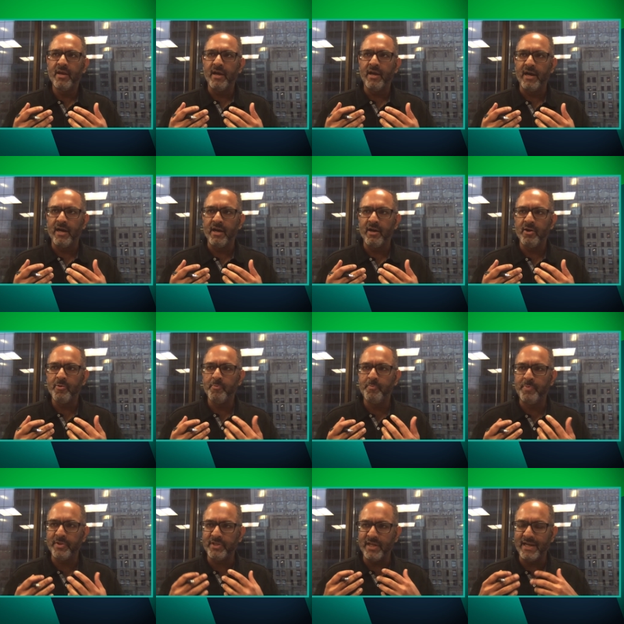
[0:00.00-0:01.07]
uh,
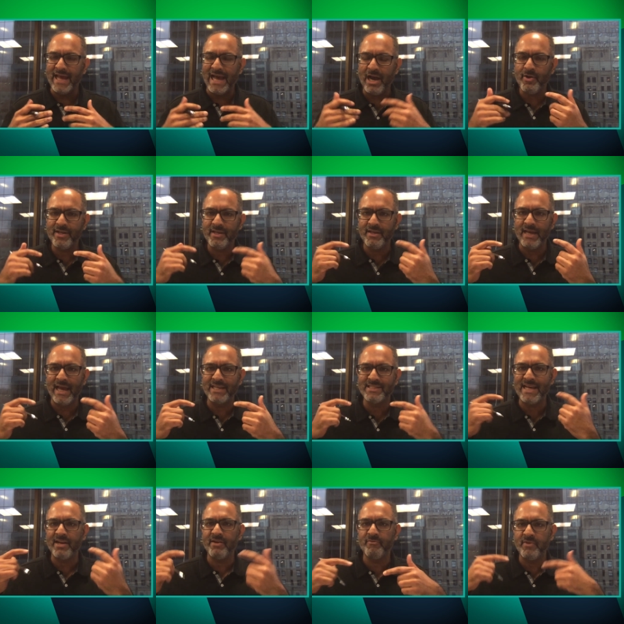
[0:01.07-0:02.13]
but then how has
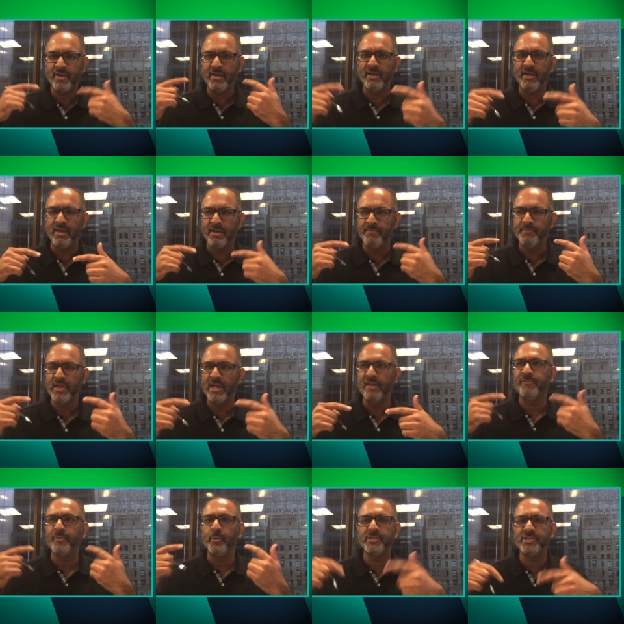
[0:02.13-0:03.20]
that you know,
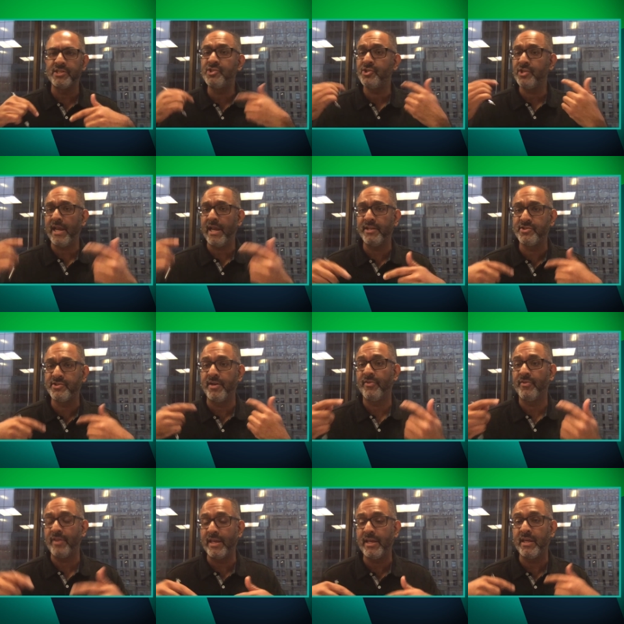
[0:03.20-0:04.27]
influenced and changed their
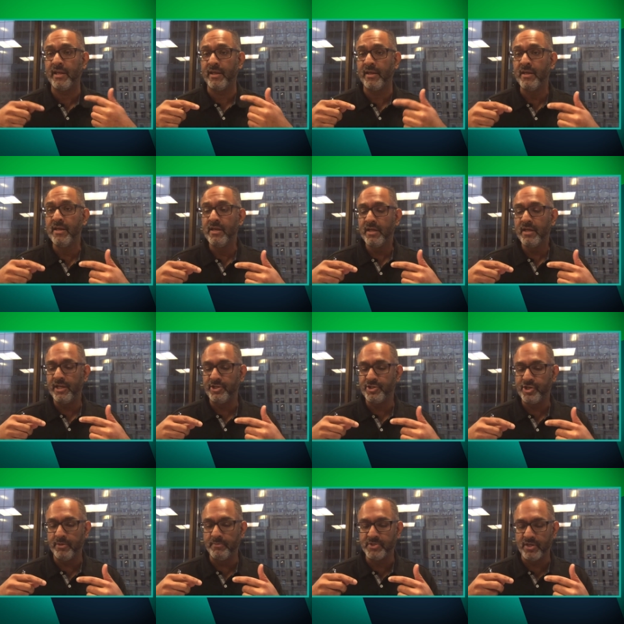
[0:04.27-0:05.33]
thinking in
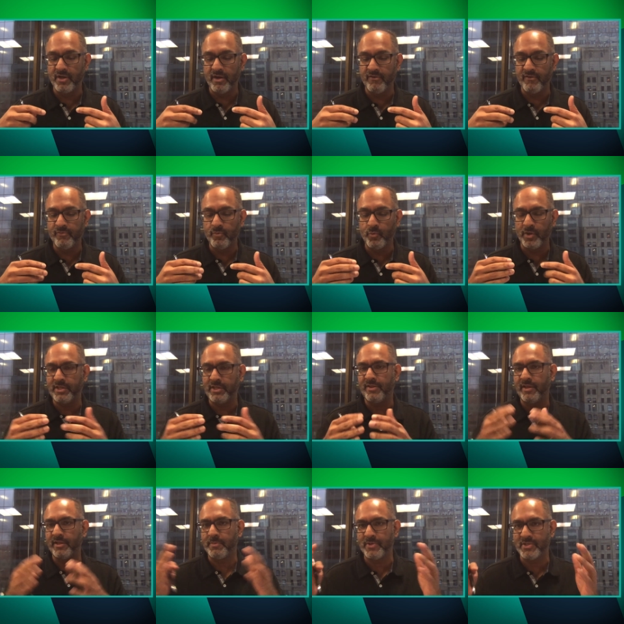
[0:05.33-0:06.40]
terms of what they
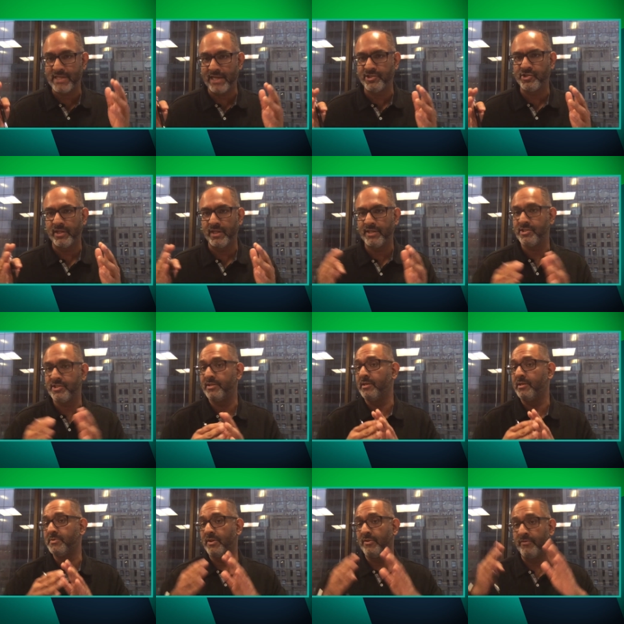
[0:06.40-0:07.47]
think the potential is, in
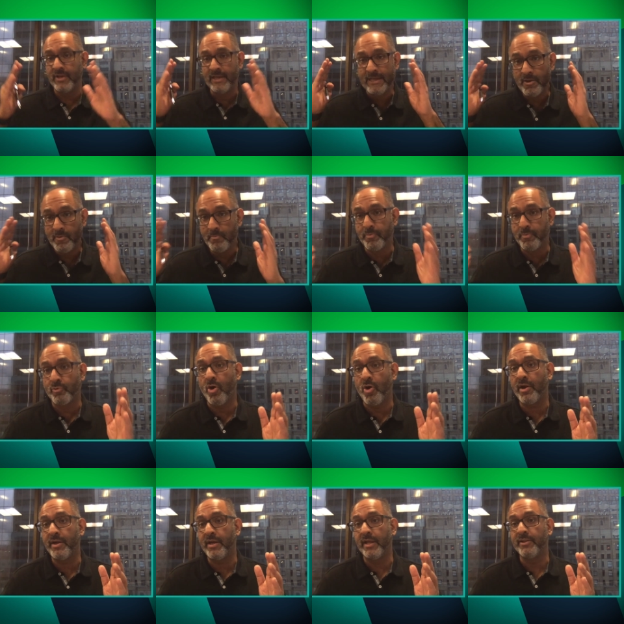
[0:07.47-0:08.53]
terms of
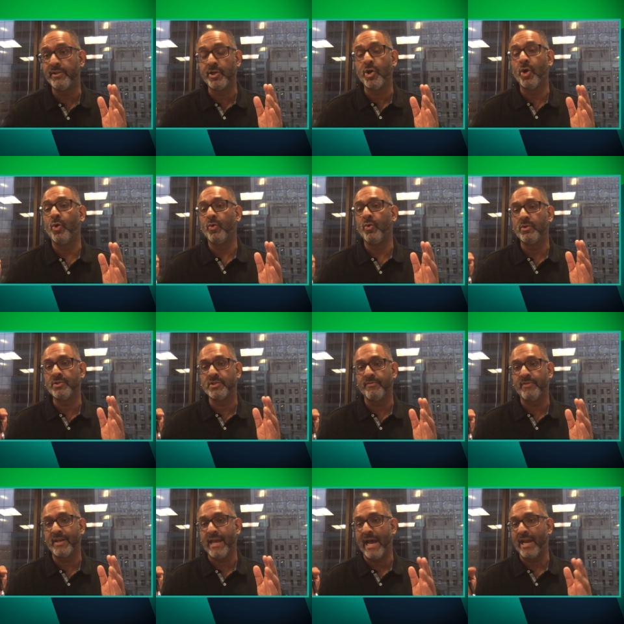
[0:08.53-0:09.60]
broadening the goals
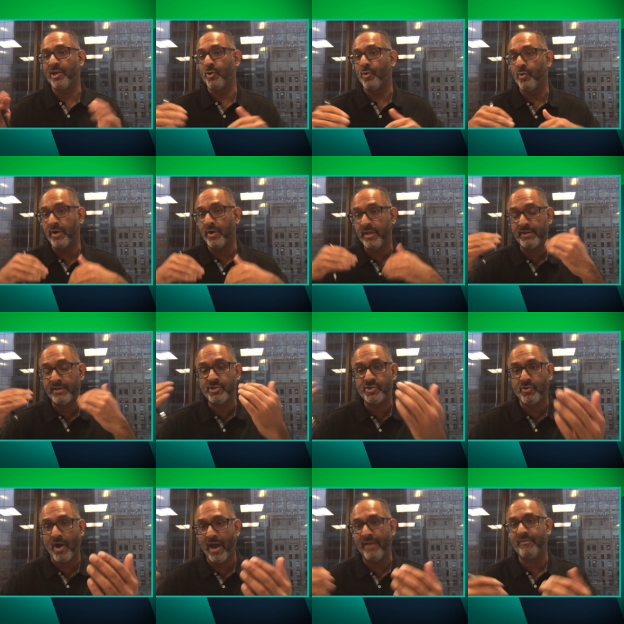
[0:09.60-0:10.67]
of the category and
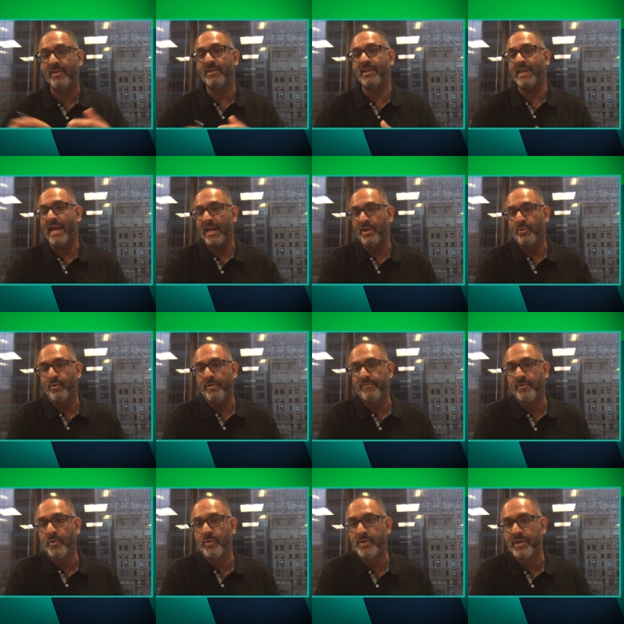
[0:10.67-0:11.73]
driving the category
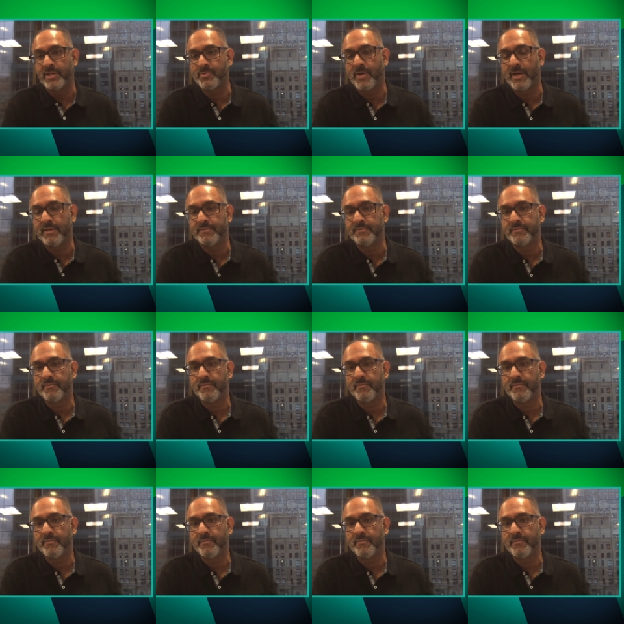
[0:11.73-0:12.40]
forward as well.